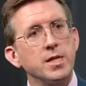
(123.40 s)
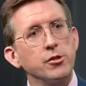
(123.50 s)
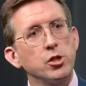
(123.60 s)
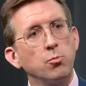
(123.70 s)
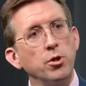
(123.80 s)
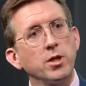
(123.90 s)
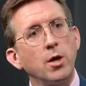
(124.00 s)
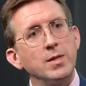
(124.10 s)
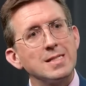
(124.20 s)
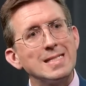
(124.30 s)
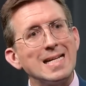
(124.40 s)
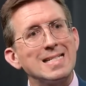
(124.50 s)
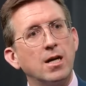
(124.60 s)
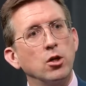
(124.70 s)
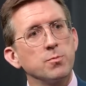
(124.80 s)
said she wouldn't go into
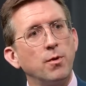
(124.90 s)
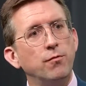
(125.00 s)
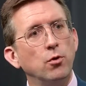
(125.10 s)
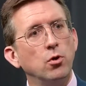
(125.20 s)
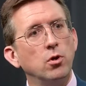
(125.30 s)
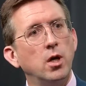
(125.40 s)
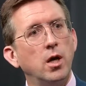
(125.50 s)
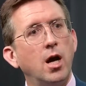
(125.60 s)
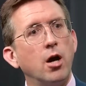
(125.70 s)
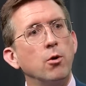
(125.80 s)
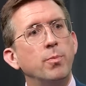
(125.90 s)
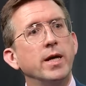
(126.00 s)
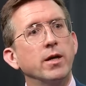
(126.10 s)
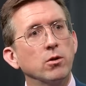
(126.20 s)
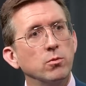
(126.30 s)
details before her
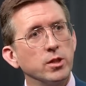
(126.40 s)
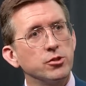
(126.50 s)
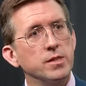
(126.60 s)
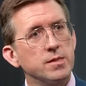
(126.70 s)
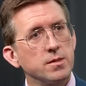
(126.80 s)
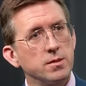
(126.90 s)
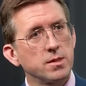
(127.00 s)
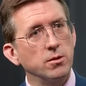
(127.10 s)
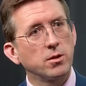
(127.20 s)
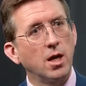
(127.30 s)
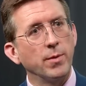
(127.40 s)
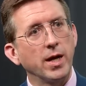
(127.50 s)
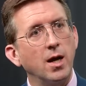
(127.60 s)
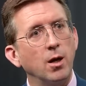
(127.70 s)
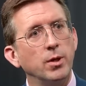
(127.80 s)
appeal, which is still
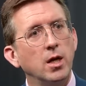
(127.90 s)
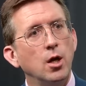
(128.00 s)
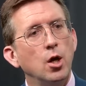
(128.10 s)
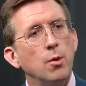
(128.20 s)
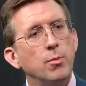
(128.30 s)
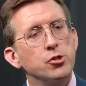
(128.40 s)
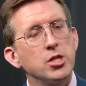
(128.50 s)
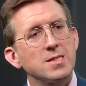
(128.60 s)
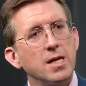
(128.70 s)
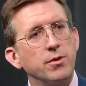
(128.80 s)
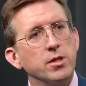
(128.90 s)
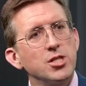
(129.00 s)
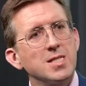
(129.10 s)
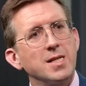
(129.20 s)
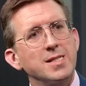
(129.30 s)
coming up. But she said that
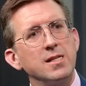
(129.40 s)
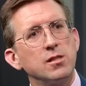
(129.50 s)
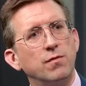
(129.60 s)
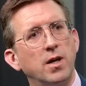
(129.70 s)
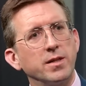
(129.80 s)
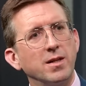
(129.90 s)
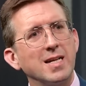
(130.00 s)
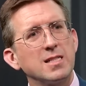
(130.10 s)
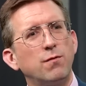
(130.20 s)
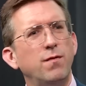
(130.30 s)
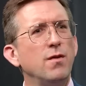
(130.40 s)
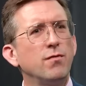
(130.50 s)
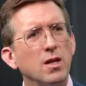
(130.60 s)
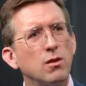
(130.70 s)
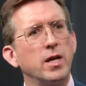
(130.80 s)
she's identified at least
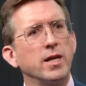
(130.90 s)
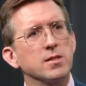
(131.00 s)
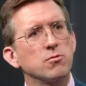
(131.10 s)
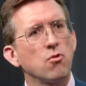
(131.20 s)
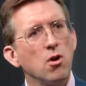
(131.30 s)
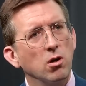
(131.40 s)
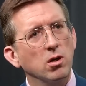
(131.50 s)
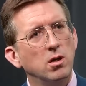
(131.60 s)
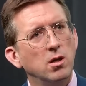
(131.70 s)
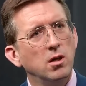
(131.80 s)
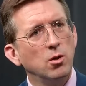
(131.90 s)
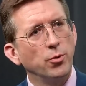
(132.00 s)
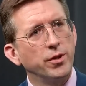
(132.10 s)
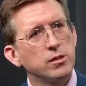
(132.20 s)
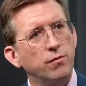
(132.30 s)
50 things wrong
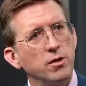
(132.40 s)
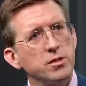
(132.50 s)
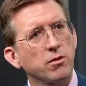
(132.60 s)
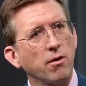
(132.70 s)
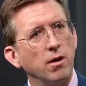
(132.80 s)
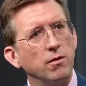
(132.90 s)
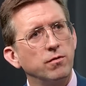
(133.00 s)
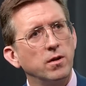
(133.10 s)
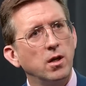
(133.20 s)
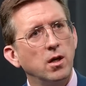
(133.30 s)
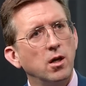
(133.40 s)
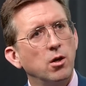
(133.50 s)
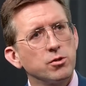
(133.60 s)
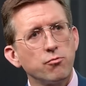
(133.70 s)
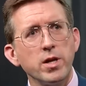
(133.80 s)
with this photograph.
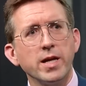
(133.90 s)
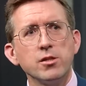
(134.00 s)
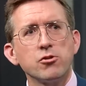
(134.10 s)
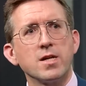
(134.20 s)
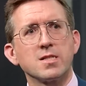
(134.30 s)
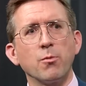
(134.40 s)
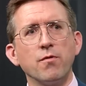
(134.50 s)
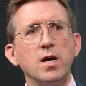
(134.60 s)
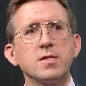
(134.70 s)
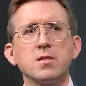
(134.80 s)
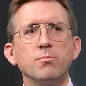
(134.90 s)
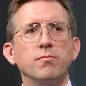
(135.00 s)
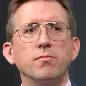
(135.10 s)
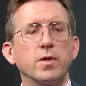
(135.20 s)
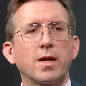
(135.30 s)
It's really interesting. We've heard
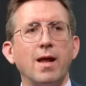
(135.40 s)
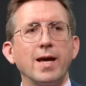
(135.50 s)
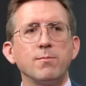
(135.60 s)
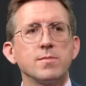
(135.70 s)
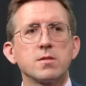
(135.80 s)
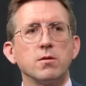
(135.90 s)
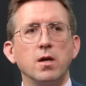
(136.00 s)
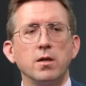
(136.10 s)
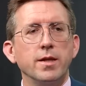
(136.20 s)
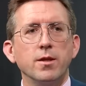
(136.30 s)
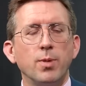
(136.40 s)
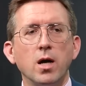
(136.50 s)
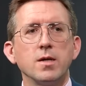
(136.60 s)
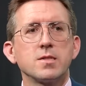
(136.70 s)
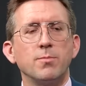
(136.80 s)
some claims in the
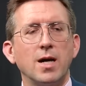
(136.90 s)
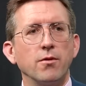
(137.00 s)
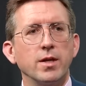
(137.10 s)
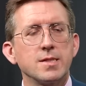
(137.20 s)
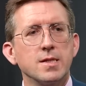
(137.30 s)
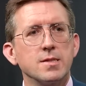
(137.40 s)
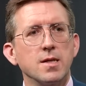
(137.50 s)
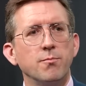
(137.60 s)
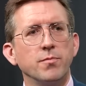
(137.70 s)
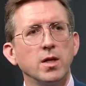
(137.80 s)
past about this. There's